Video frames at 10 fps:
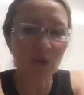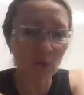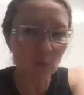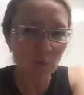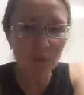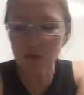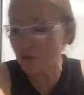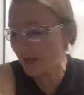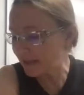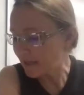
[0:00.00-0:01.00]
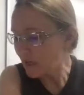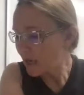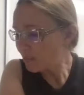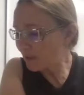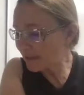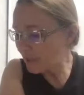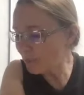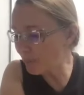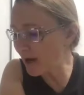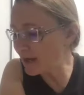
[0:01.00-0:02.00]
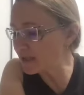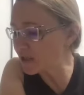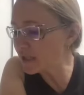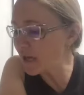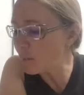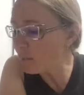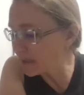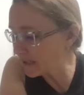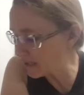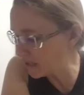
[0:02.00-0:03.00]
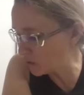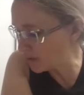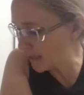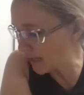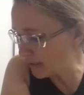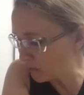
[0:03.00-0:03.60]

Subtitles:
know, we will do that. But let me pause. There is a couple of things that you said